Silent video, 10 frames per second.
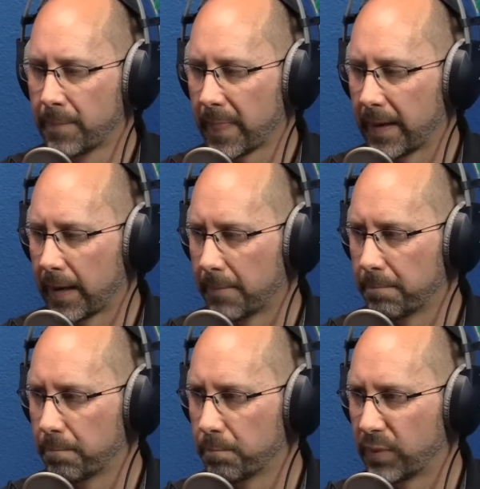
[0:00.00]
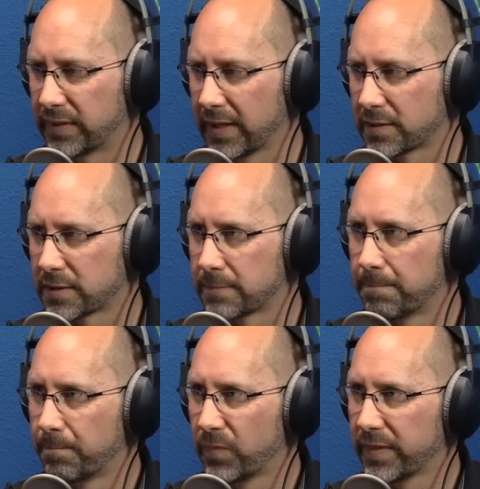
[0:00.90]
Um, but that's
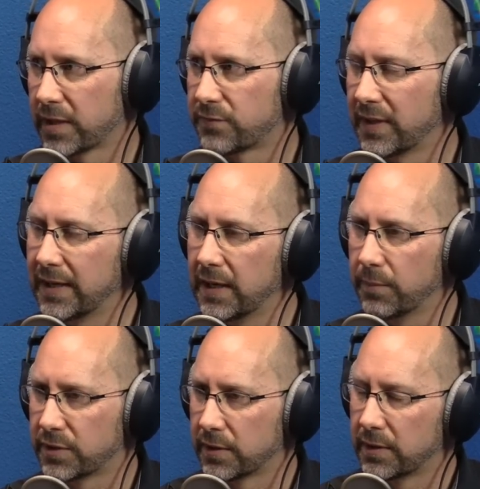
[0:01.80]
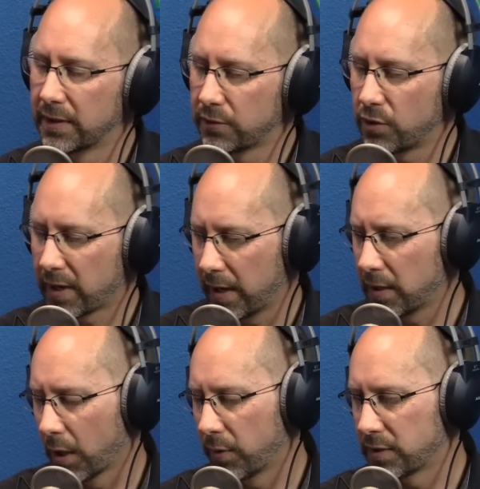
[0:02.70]
that's fairly limited. You can
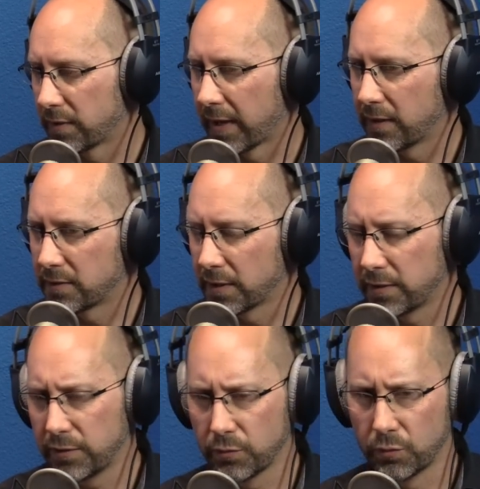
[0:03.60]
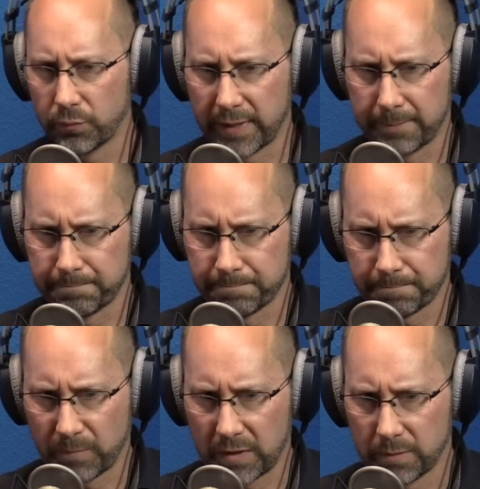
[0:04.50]
go into that. It's under your um,
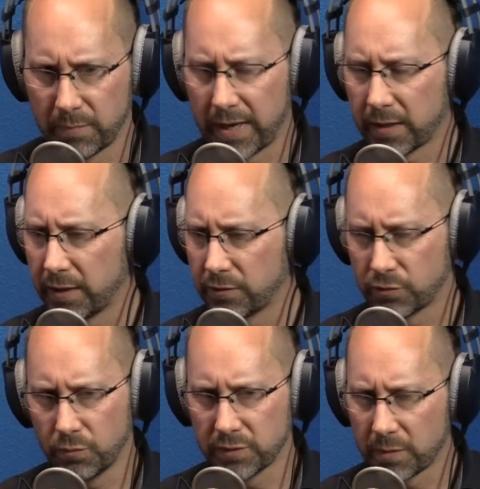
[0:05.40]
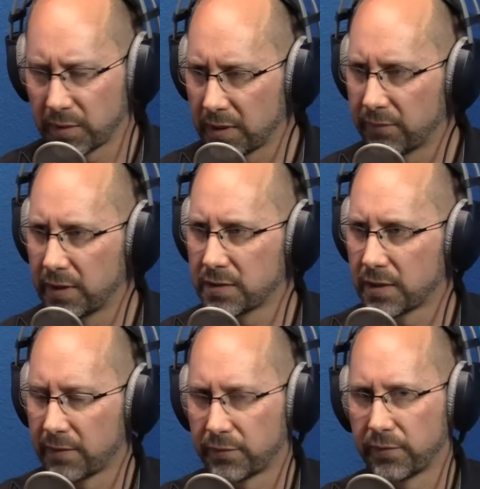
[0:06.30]
marketing tools, I believe it is.
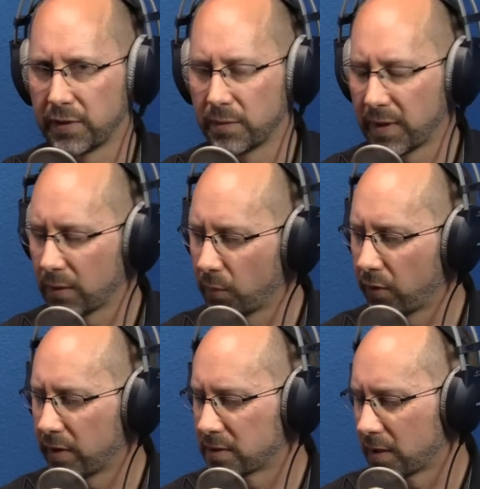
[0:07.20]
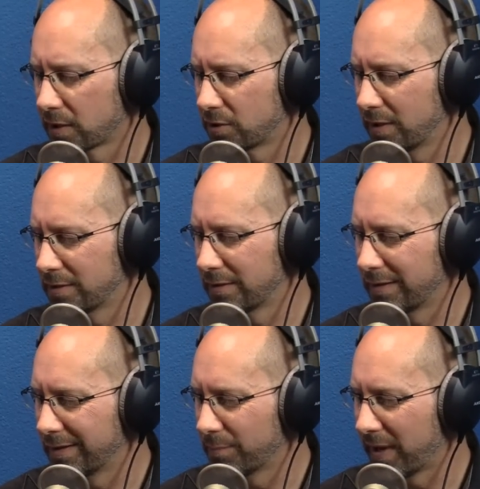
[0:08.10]
I'd have mm-hmm. to think about where it is, actually is in the,
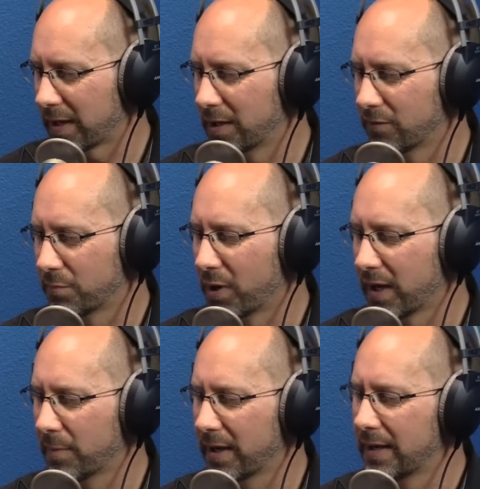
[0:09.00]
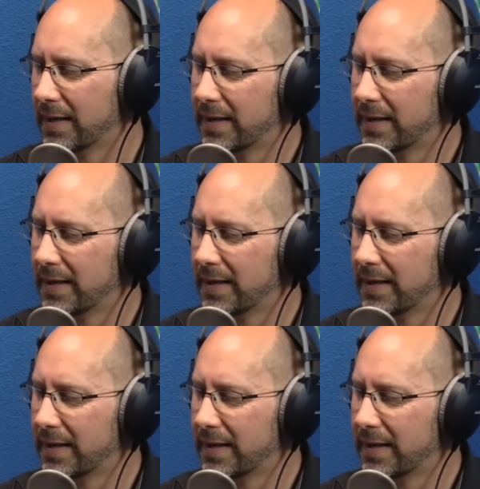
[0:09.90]
in the back end of my eBay.